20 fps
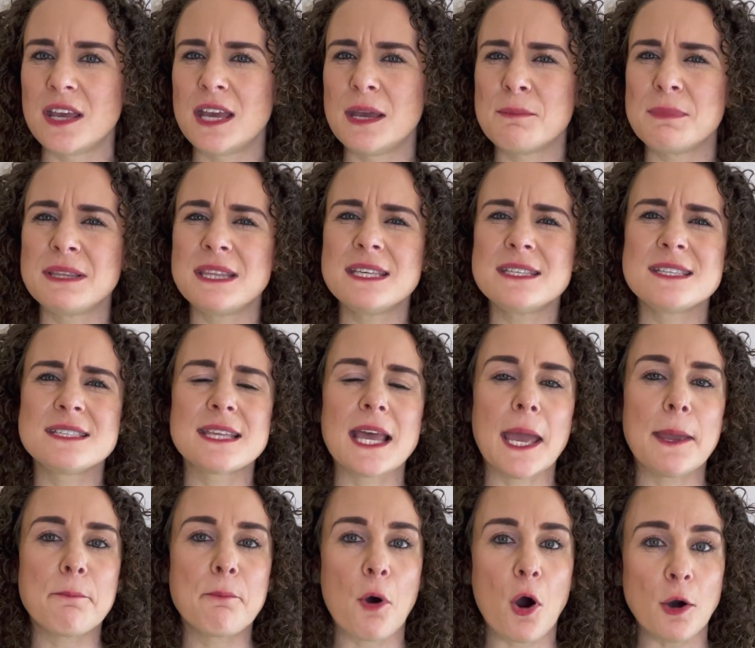But this is a
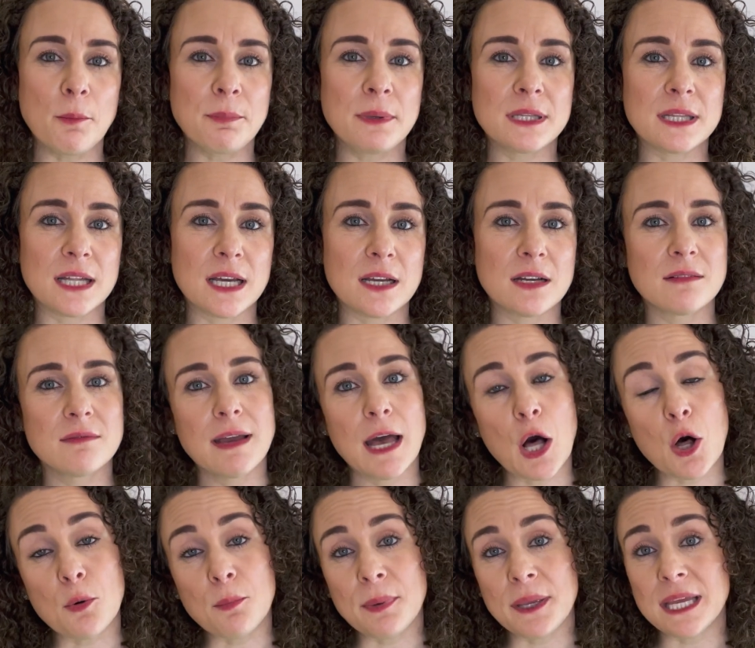popular,
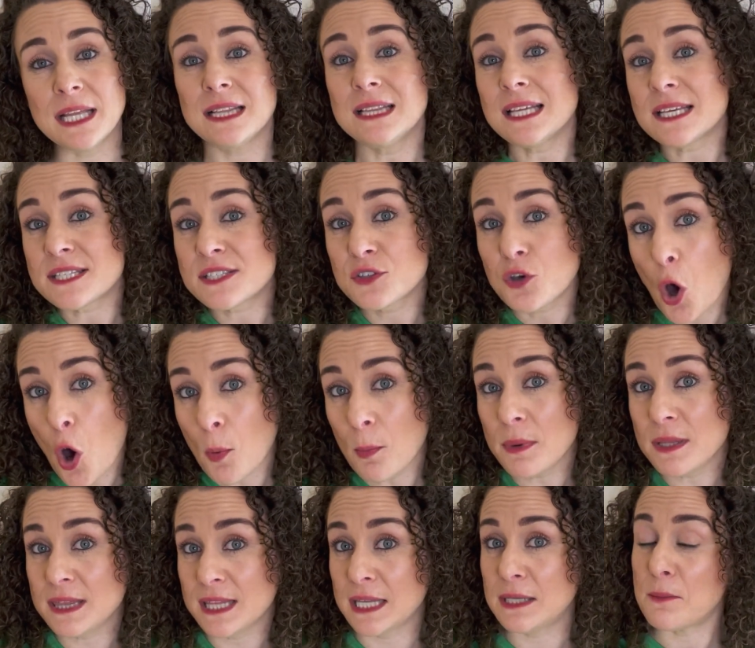albeit less common
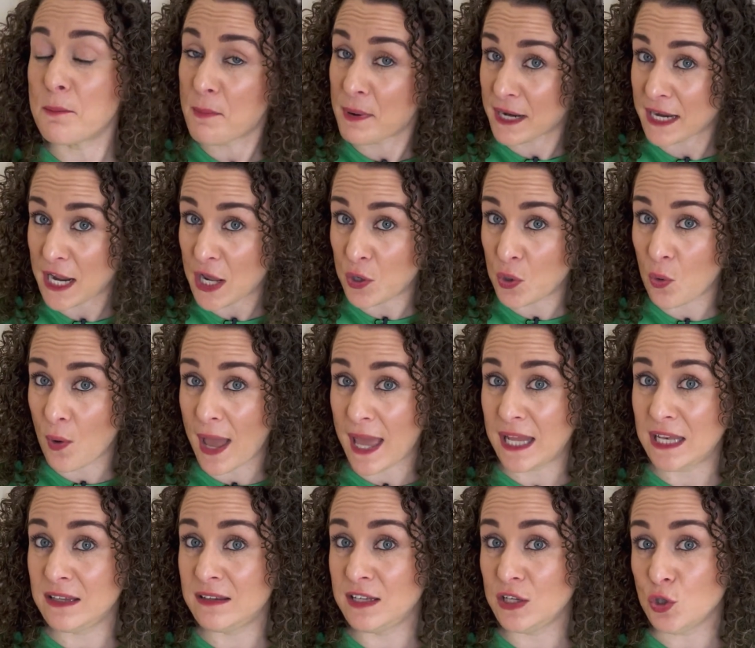than prego
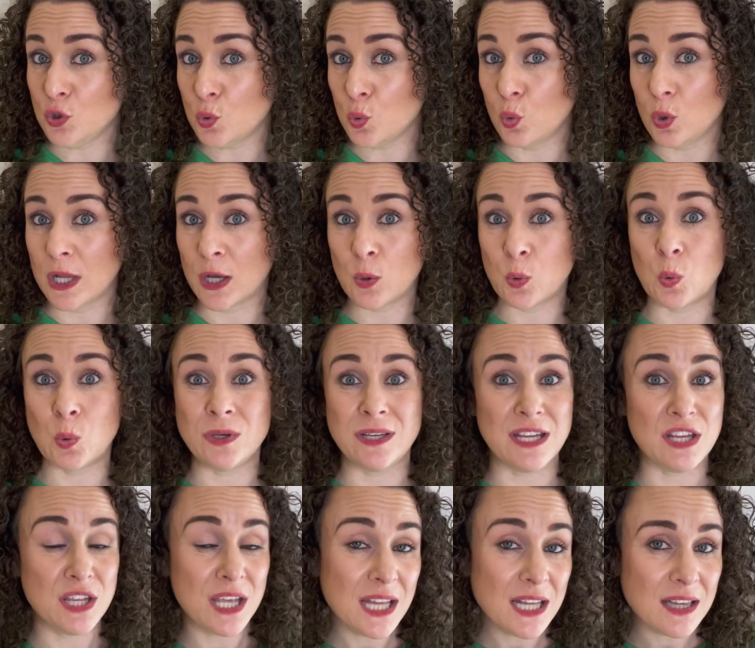and di nulla or di
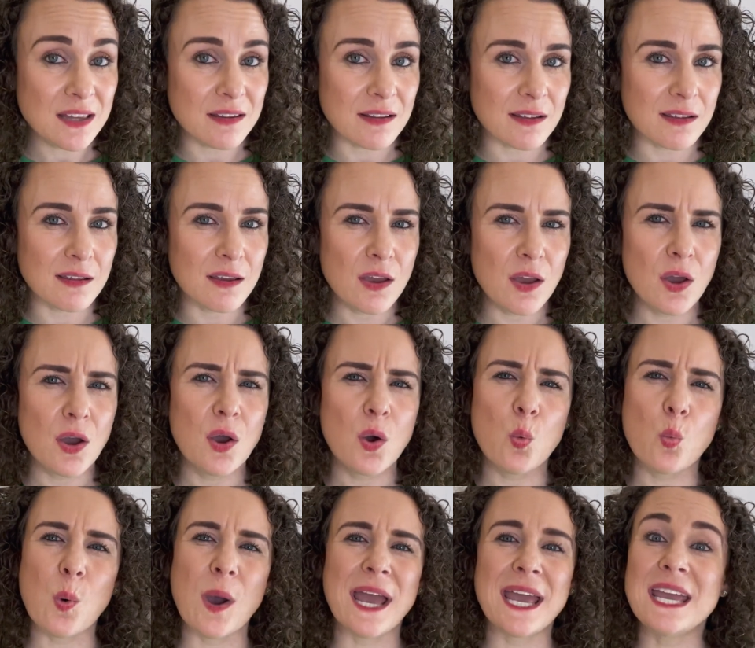niente,
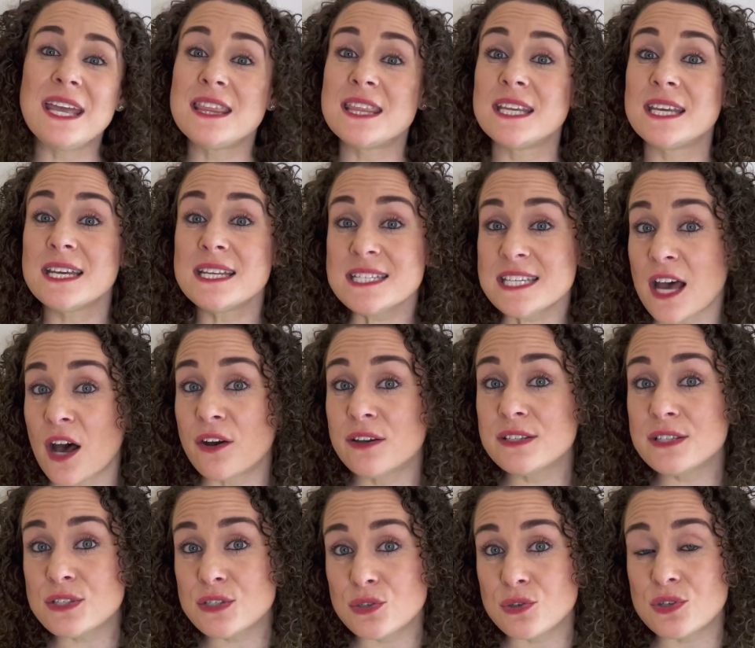way that Italians
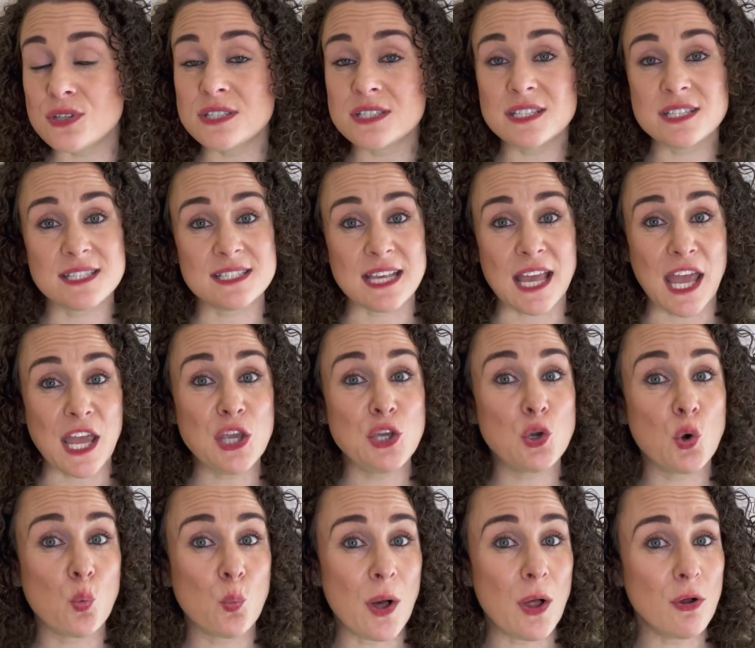use to say
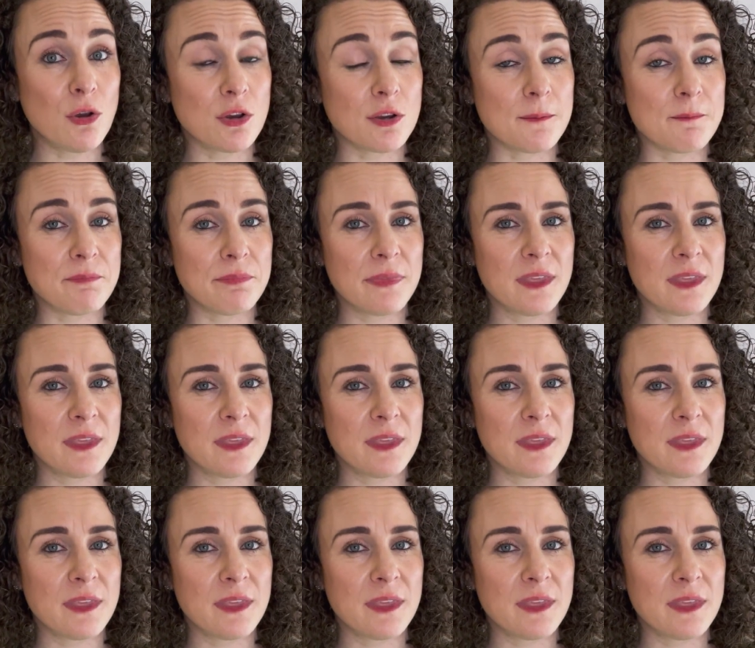you're welcome.